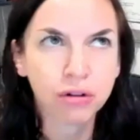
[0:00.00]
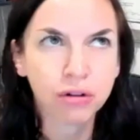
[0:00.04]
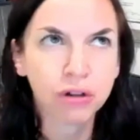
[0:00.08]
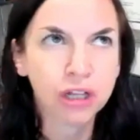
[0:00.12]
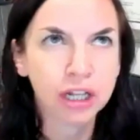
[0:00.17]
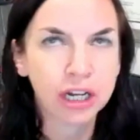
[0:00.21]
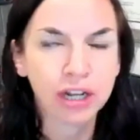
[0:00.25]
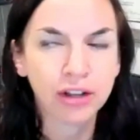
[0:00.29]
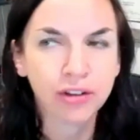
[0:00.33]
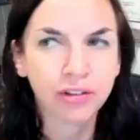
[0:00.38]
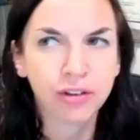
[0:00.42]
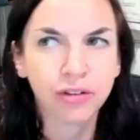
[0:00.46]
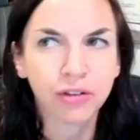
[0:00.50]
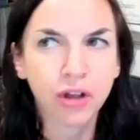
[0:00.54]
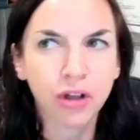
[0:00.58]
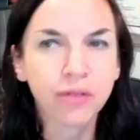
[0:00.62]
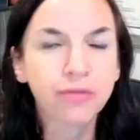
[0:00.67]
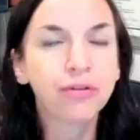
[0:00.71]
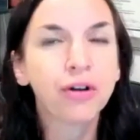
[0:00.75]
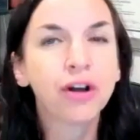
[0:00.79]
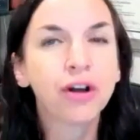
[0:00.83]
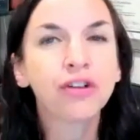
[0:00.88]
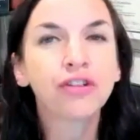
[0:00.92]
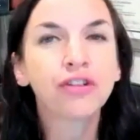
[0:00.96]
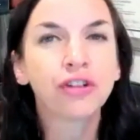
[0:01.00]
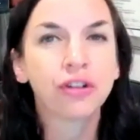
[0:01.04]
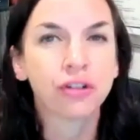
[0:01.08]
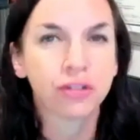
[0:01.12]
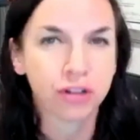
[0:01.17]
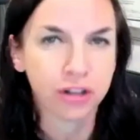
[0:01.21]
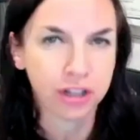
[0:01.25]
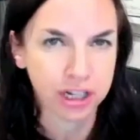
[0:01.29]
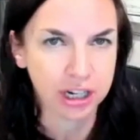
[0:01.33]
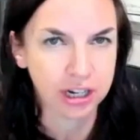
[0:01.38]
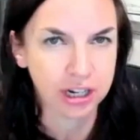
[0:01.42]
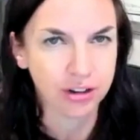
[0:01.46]
clinics, it's called functional
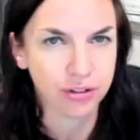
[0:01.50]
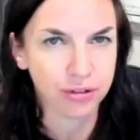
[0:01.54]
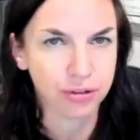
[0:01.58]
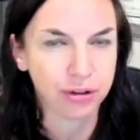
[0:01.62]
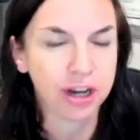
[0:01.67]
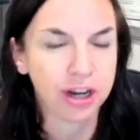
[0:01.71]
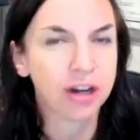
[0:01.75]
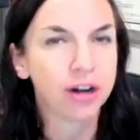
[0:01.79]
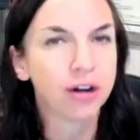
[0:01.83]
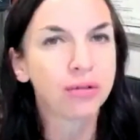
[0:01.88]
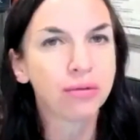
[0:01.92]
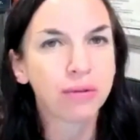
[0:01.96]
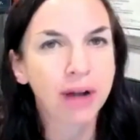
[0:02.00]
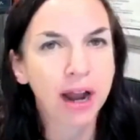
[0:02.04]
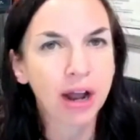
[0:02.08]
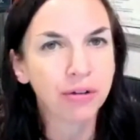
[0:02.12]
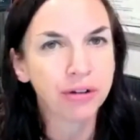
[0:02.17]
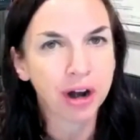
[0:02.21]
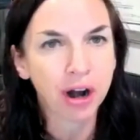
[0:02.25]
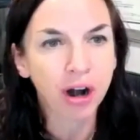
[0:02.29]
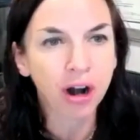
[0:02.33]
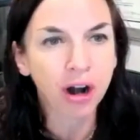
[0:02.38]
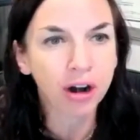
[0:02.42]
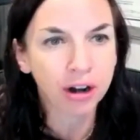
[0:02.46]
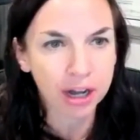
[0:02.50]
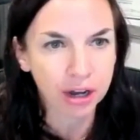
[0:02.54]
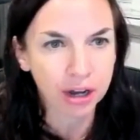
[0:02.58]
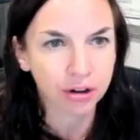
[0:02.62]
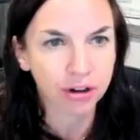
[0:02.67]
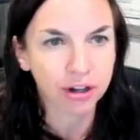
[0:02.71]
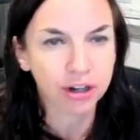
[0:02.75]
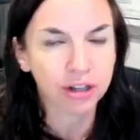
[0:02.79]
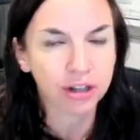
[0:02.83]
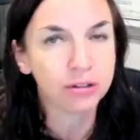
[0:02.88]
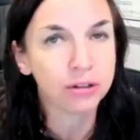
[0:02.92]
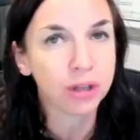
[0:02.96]
clinics, right, around our
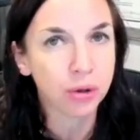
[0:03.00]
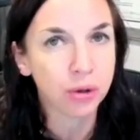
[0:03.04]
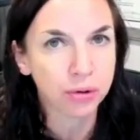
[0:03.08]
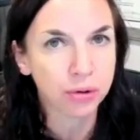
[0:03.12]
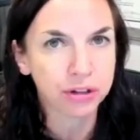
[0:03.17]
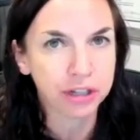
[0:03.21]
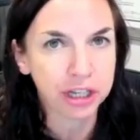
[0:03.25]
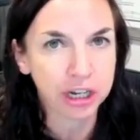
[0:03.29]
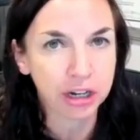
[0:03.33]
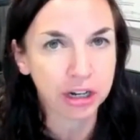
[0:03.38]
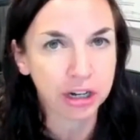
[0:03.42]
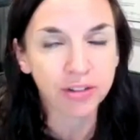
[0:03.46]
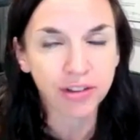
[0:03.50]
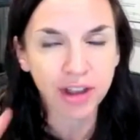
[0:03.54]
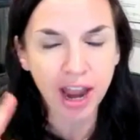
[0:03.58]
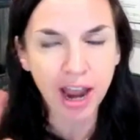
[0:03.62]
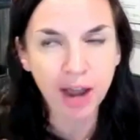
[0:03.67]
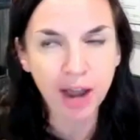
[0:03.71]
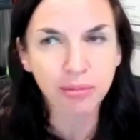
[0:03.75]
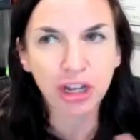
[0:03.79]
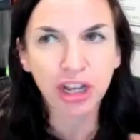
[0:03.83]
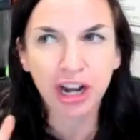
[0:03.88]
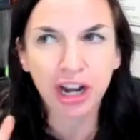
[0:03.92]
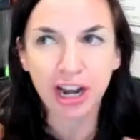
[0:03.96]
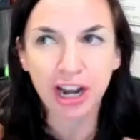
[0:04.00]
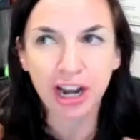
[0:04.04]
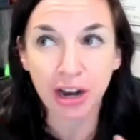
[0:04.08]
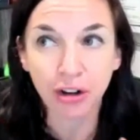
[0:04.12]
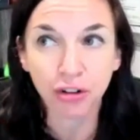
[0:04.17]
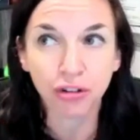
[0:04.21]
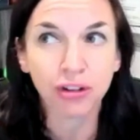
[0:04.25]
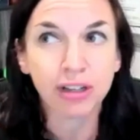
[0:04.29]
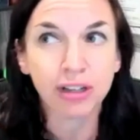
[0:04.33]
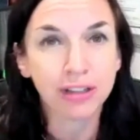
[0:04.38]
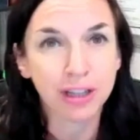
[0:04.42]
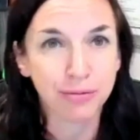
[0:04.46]
area locally here. Because Abby and I
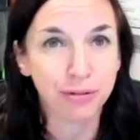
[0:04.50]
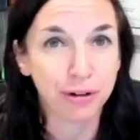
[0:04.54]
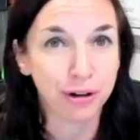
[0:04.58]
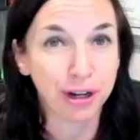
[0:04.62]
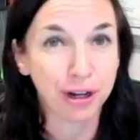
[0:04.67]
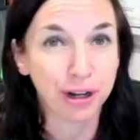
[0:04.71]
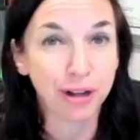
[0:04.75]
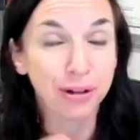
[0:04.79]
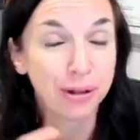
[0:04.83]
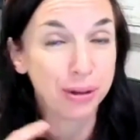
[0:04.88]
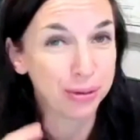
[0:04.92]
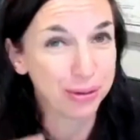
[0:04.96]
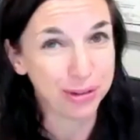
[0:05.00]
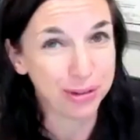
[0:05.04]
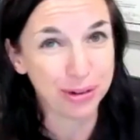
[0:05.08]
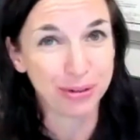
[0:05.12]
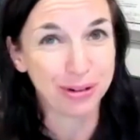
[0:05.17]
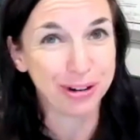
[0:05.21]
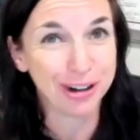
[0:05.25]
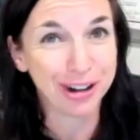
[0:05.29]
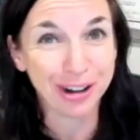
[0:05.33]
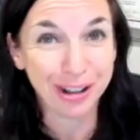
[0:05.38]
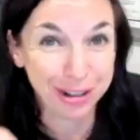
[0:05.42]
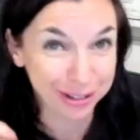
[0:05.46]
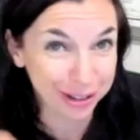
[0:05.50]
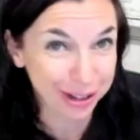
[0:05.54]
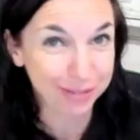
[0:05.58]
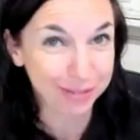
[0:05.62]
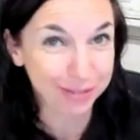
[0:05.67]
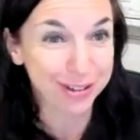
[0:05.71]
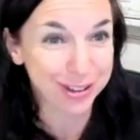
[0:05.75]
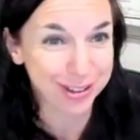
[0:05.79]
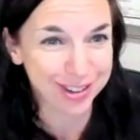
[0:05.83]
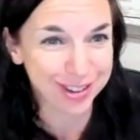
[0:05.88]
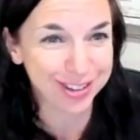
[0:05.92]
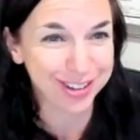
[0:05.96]
actually live very close to one another, like
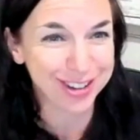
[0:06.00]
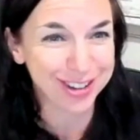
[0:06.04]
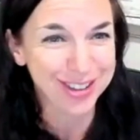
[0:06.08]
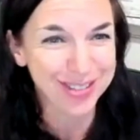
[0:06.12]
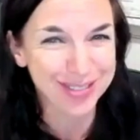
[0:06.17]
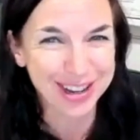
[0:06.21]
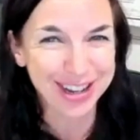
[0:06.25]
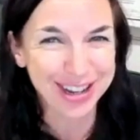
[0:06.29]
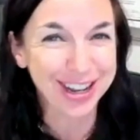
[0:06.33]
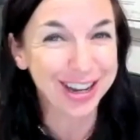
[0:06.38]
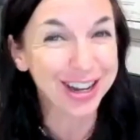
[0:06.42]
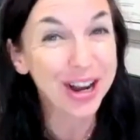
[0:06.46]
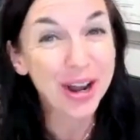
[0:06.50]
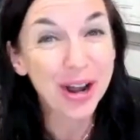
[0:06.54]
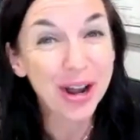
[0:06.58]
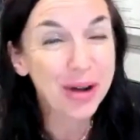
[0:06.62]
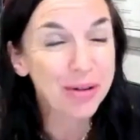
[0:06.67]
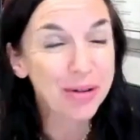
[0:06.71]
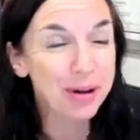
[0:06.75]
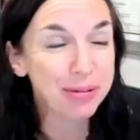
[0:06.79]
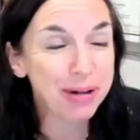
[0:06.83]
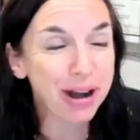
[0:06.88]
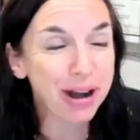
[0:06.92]
physically speaking. We